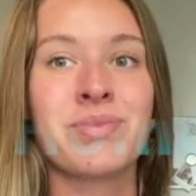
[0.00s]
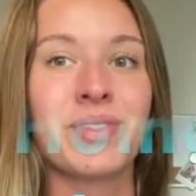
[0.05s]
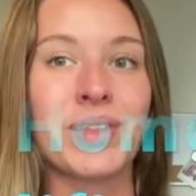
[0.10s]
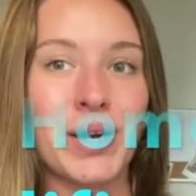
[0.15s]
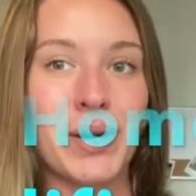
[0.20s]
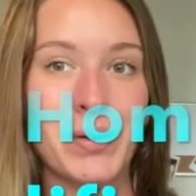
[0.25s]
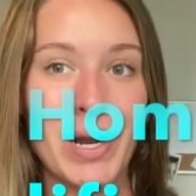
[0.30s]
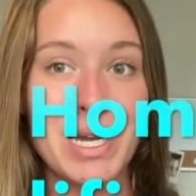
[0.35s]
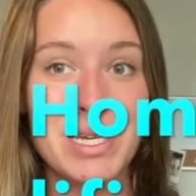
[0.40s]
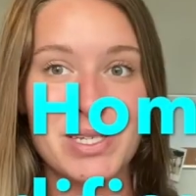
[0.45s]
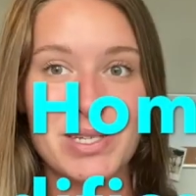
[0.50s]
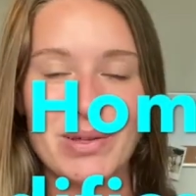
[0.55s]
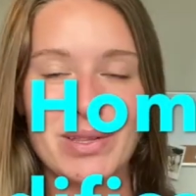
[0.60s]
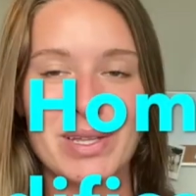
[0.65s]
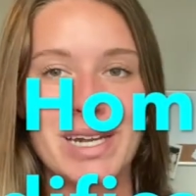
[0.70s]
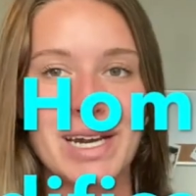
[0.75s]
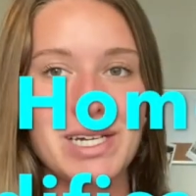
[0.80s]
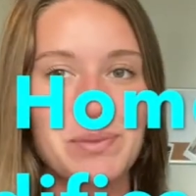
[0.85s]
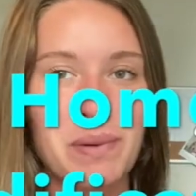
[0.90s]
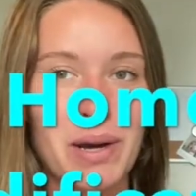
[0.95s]
All right, so the
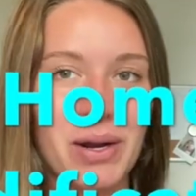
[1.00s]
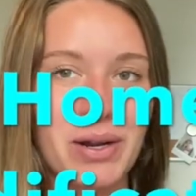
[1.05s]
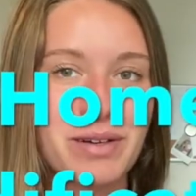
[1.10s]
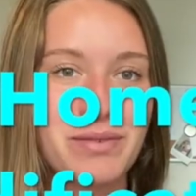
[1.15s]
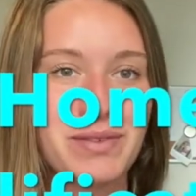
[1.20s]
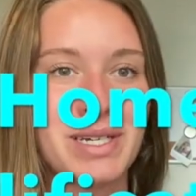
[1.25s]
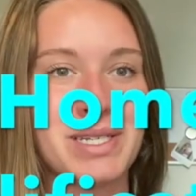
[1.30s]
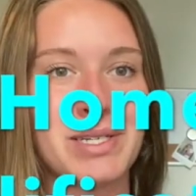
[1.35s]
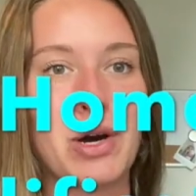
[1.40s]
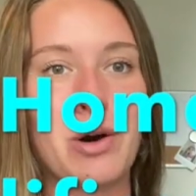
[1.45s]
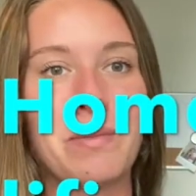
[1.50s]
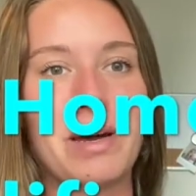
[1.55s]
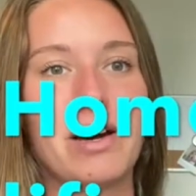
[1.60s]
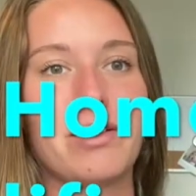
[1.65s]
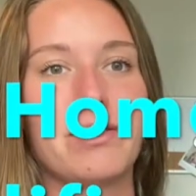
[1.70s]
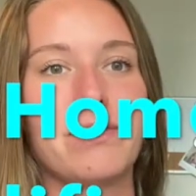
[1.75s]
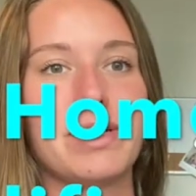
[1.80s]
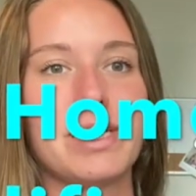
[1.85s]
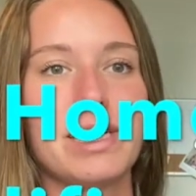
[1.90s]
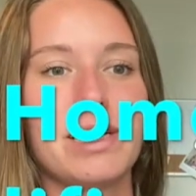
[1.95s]
next part of this home
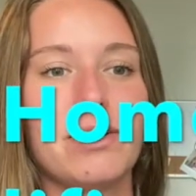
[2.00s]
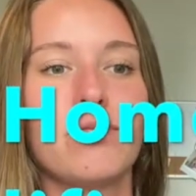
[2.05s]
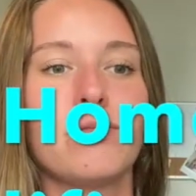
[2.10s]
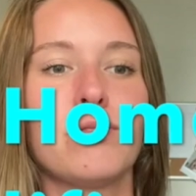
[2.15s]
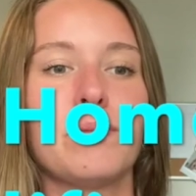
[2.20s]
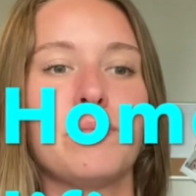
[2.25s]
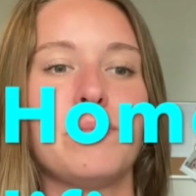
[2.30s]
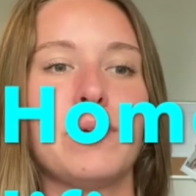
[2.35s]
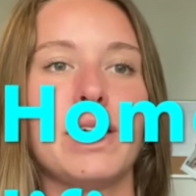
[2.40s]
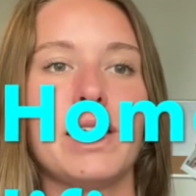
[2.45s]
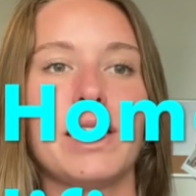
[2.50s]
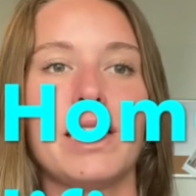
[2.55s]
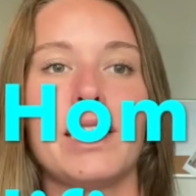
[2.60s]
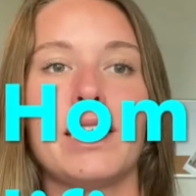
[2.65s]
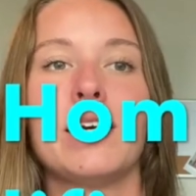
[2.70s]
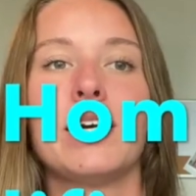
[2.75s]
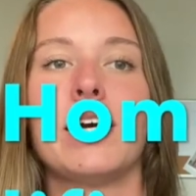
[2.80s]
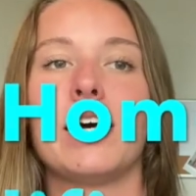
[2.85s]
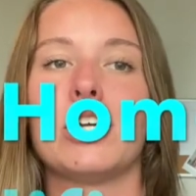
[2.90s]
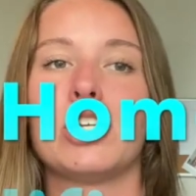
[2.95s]
health visit would
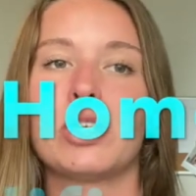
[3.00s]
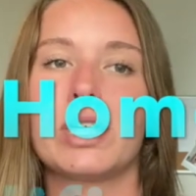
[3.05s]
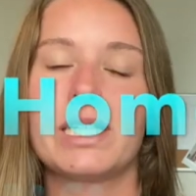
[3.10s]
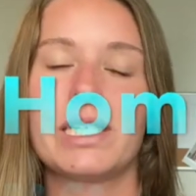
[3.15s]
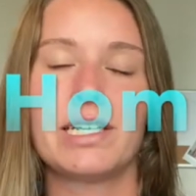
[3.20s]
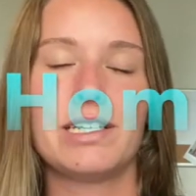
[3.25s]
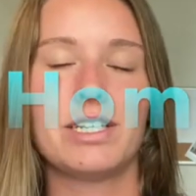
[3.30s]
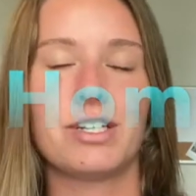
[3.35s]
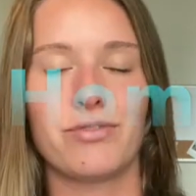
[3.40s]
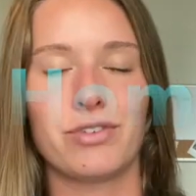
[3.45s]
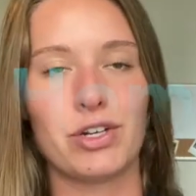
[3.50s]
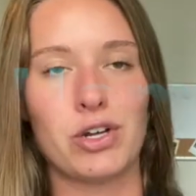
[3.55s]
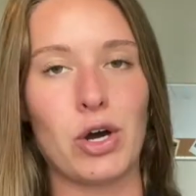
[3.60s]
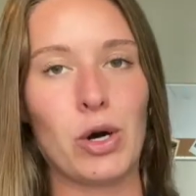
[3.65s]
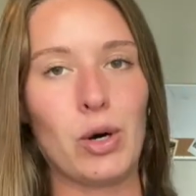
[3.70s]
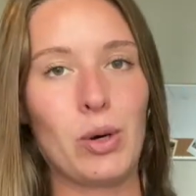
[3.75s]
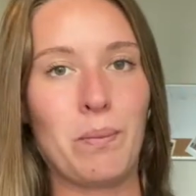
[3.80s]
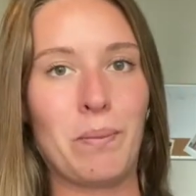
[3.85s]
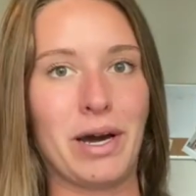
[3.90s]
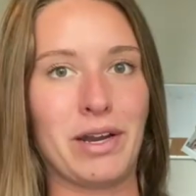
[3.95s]
be addressing different
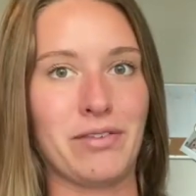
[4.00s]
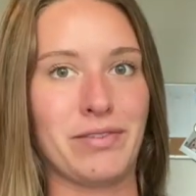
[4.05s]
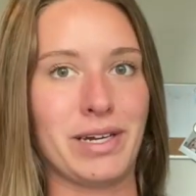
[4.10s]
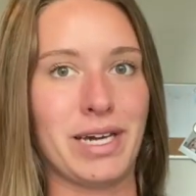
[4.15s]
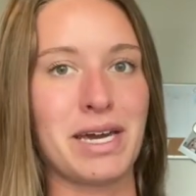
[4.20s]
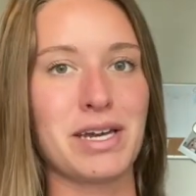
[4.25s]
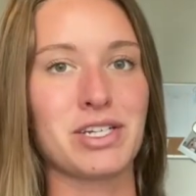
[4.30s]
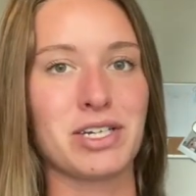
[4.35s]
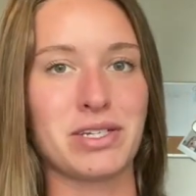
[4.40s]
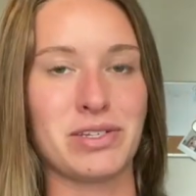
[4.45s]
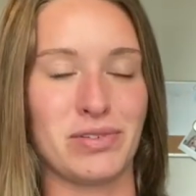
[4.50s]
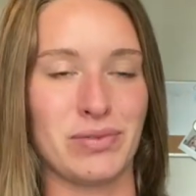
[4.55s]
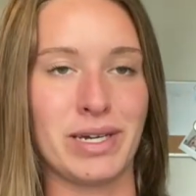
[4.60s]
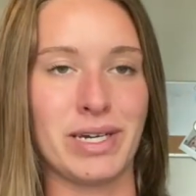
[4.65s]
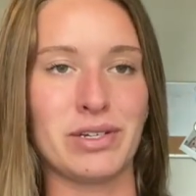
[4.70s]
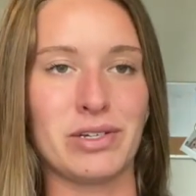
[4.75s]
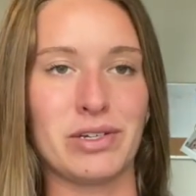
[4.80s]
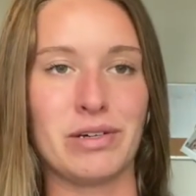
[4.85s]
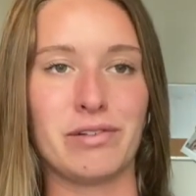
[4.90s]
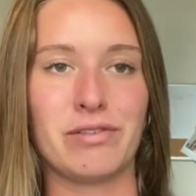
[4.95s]
home modifications we
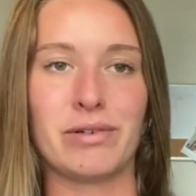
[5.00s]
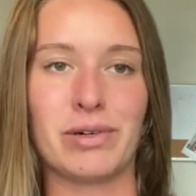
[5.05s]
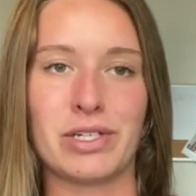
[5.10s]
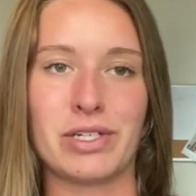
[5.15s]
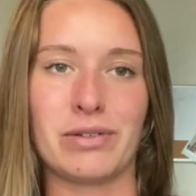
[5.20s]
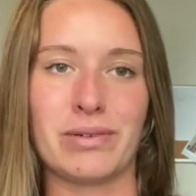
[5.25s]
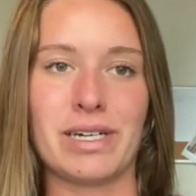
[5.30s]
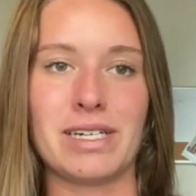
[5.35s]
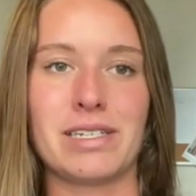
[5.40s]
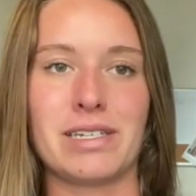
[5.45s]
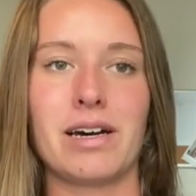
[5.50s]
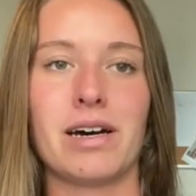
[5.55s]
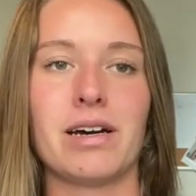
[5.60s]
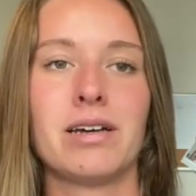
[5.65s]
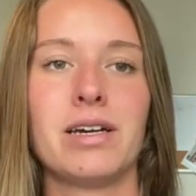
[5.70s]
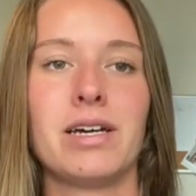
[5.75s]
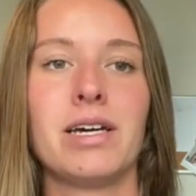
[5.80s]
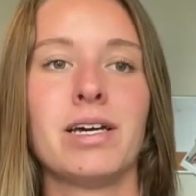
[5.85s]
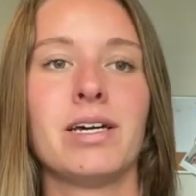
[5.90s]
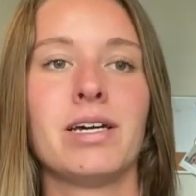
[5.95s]
can do for Theresa.
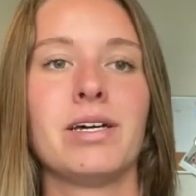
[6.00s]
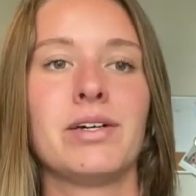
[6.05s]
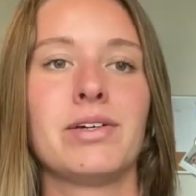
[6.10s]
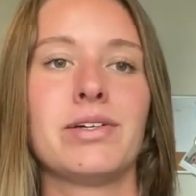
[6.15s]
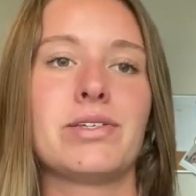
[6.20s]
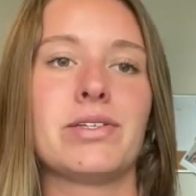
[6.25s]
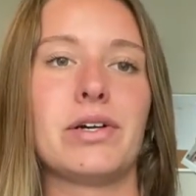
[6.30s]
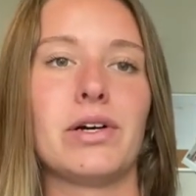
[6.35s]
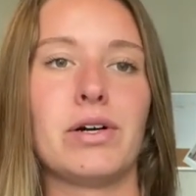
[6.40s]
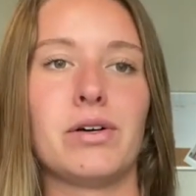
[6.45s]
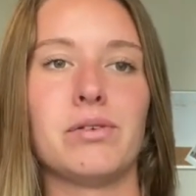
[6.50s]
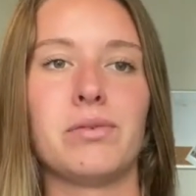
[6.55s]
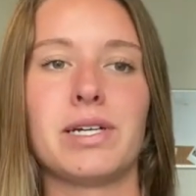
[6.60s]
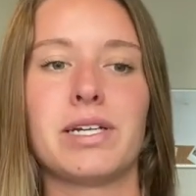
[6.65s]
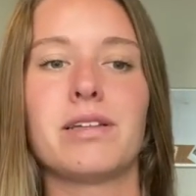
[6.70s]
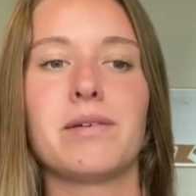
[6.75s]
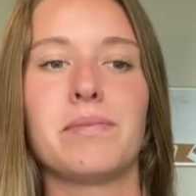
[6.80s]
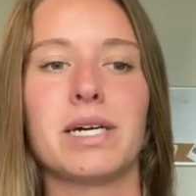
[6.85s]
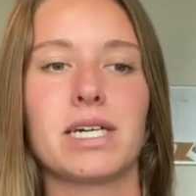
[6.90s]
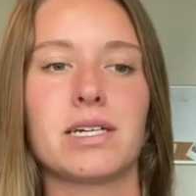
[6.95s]
So one of
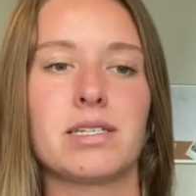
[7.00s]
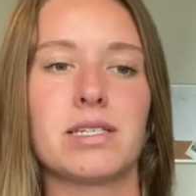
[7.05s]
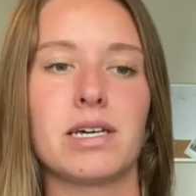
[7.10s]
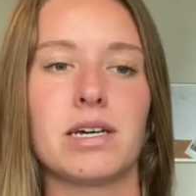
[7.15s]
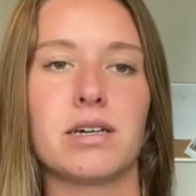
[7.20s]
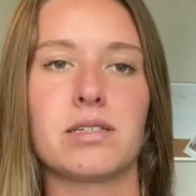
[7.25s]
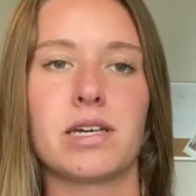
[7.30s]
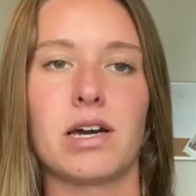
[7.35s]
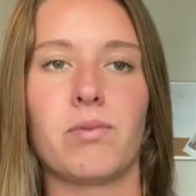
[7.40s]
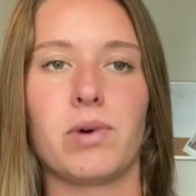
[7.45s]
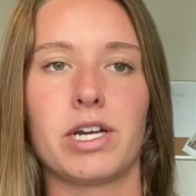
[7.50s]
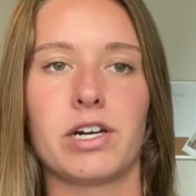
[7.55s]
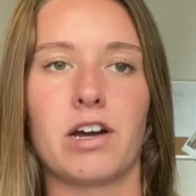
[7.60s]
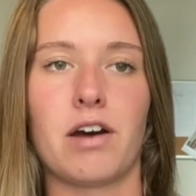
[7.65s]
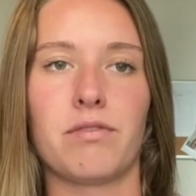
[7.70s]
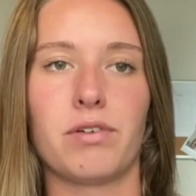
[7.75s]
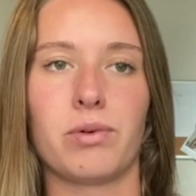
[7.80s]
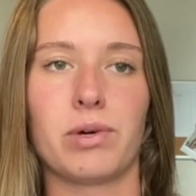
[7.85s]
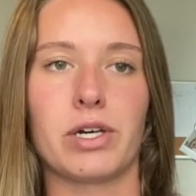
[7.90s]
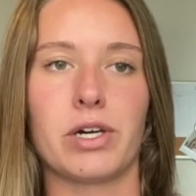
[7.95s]
the biggest things I'd want to
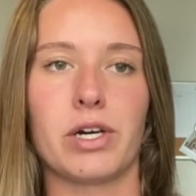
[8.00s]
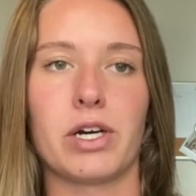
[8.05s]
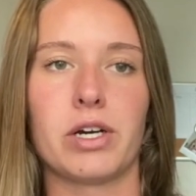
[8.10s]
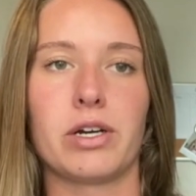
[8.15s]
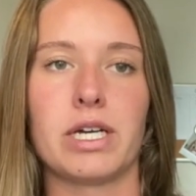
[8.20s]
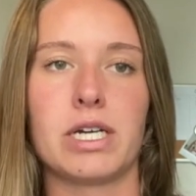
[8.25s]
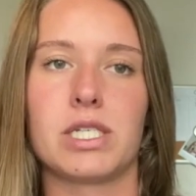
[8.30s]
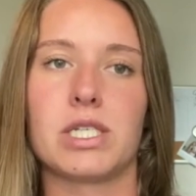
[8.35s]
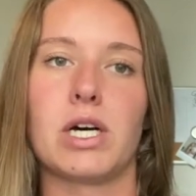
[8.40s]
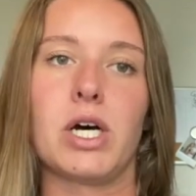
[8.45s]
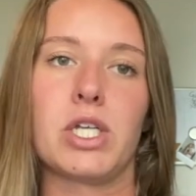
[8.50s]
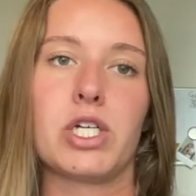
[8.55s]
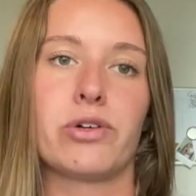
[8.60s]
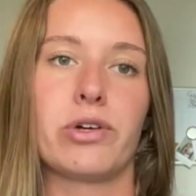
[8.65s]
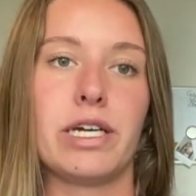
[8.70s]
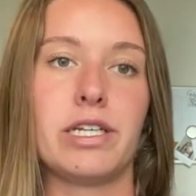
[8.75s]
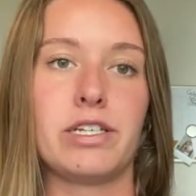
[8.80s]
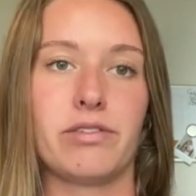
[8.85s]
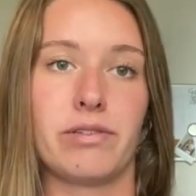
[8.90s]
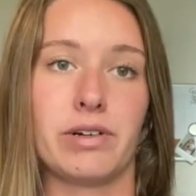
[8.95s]
cover with her is
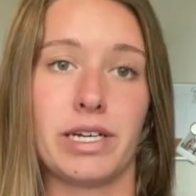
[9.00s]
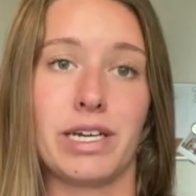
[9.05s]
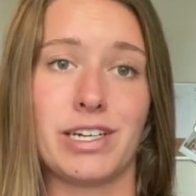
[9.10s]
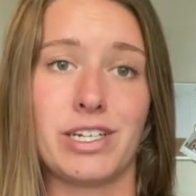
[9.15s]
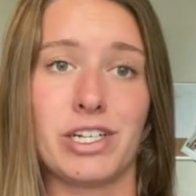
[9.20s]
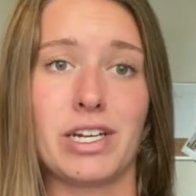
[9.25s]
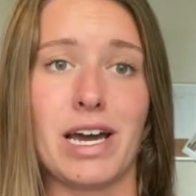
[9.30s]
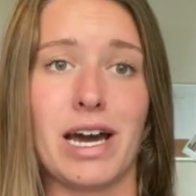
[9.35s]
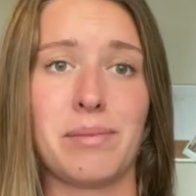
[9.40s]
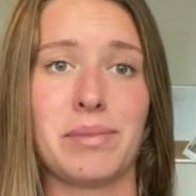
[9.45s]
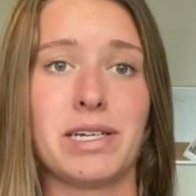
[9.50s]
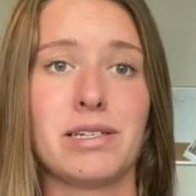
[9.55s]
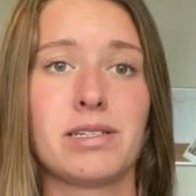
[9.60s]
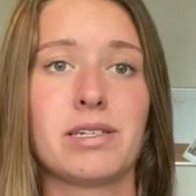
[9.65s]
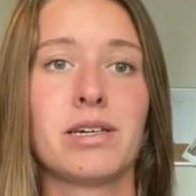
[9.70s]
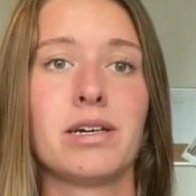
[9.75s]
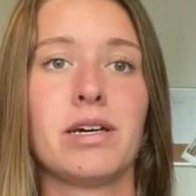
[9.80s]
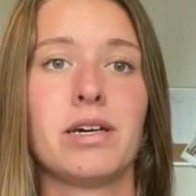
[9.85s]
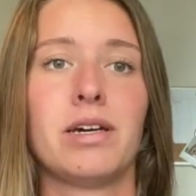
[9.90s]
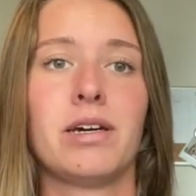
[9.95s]
altering different kitchen habits.